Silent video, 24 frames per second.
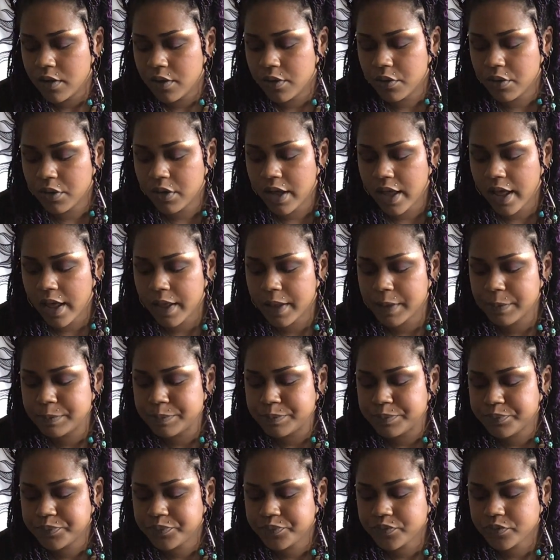Okay,
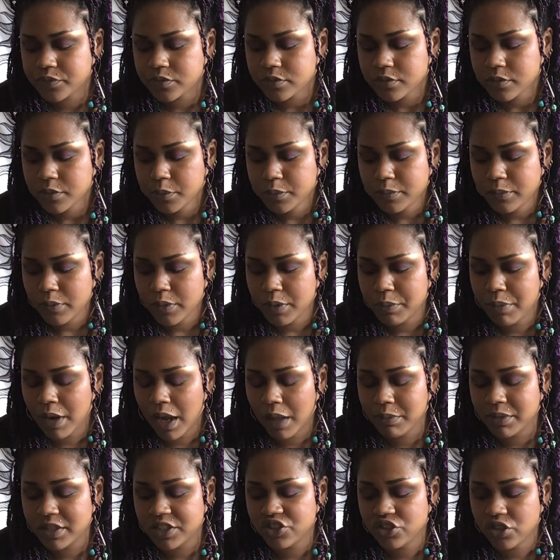
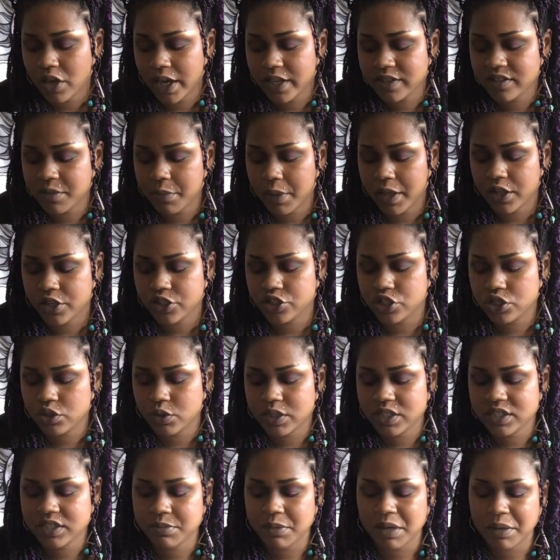probably trying to make a
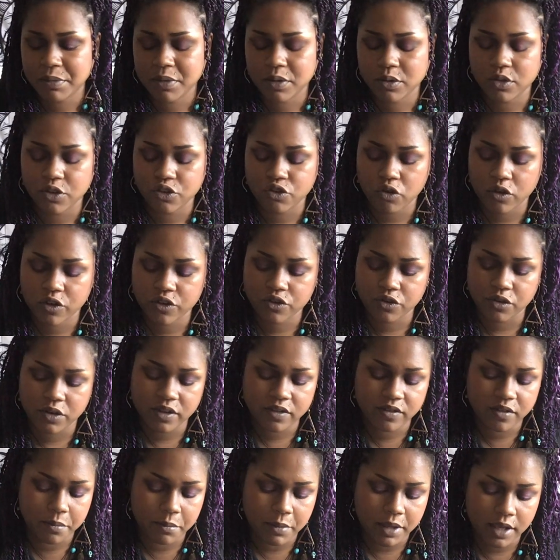choice, maybe the choice you need
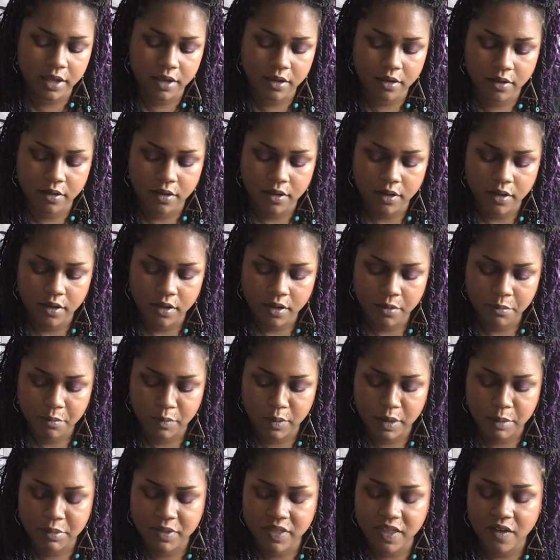to make,
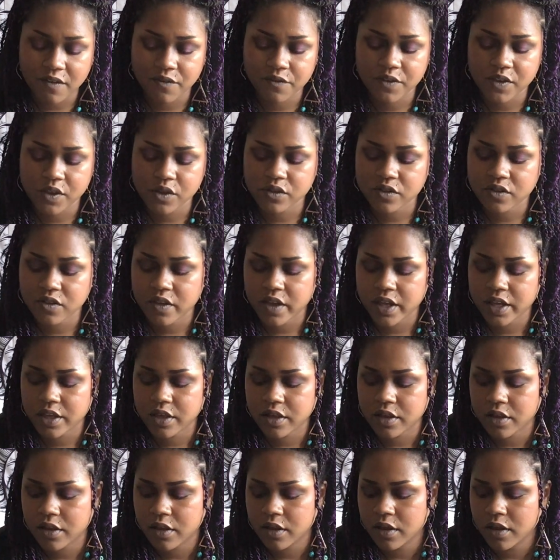maybe that feels
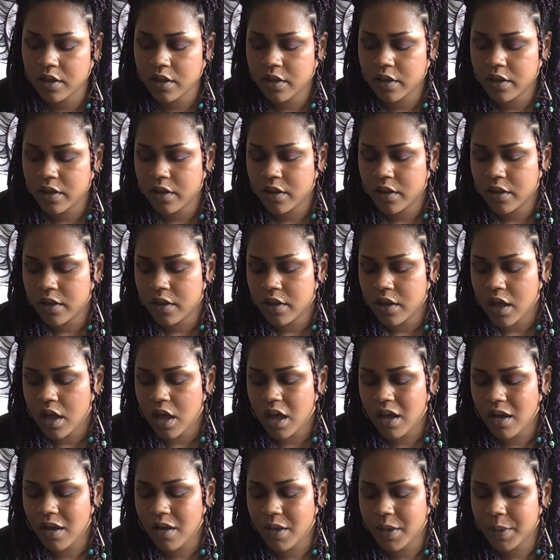like
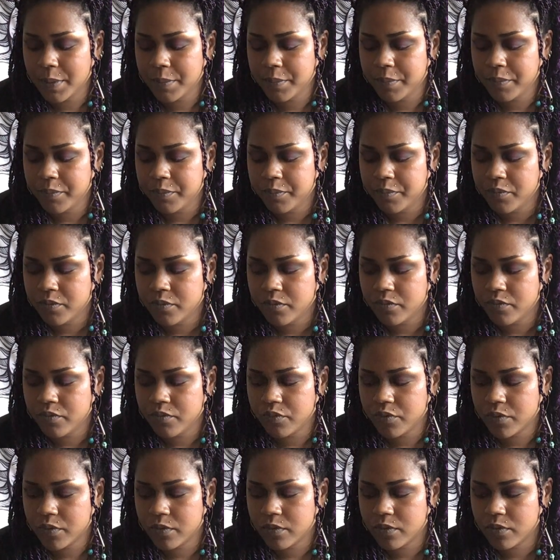
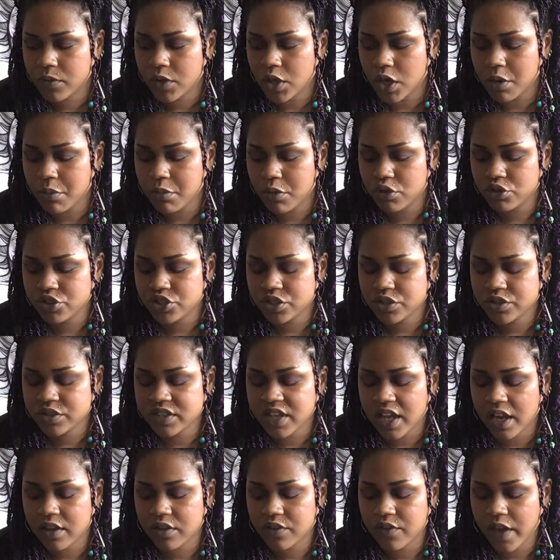your emotional
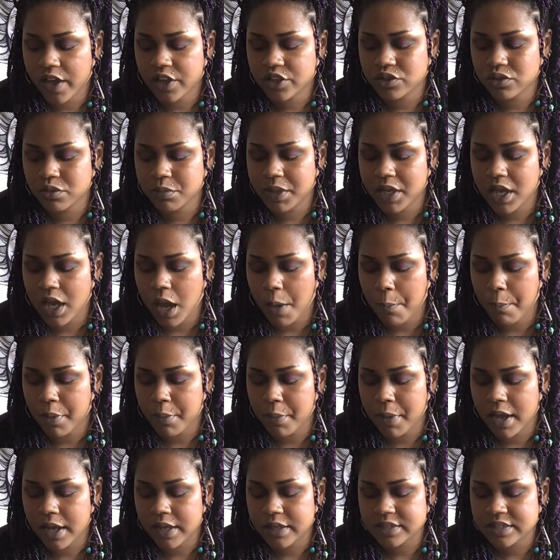satisfaction will be
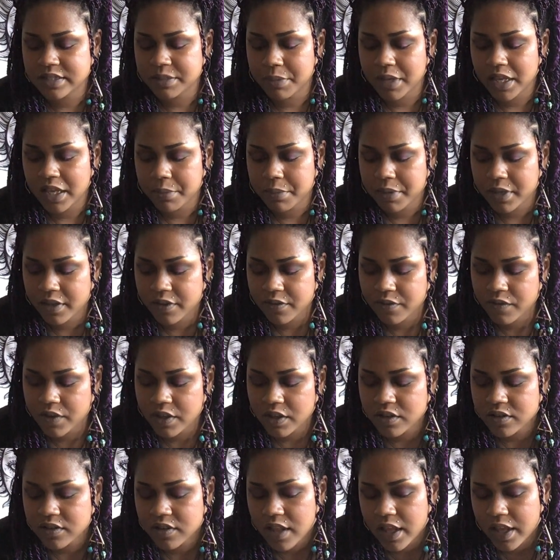compromised. Maybe it
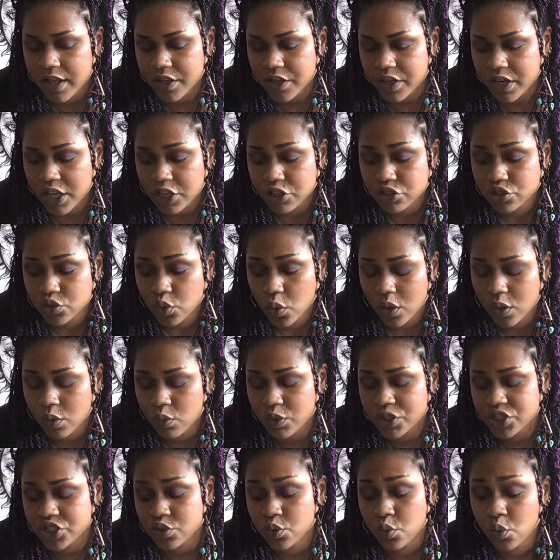feels like you're not sure
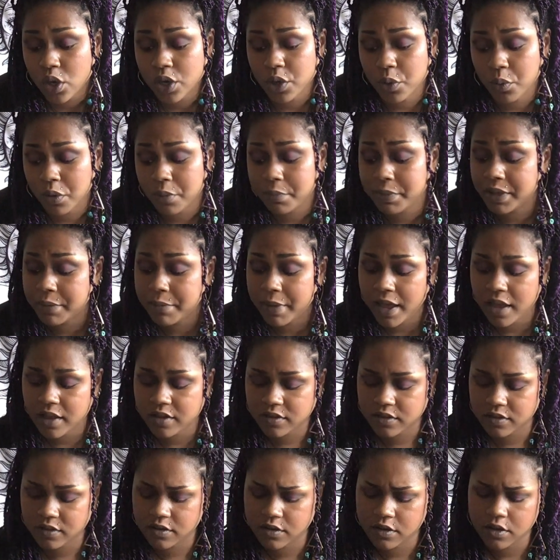which one will be
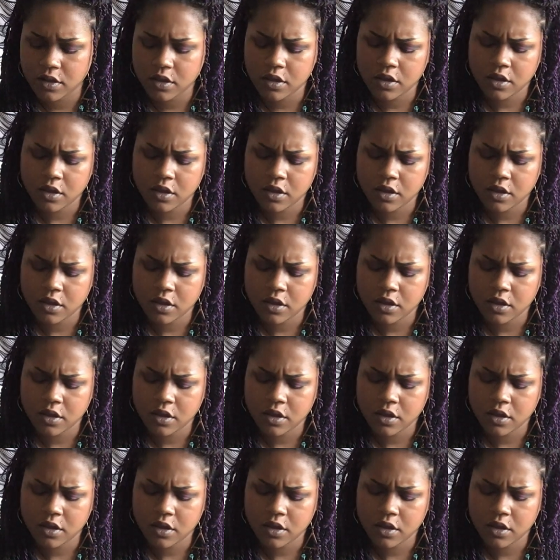best.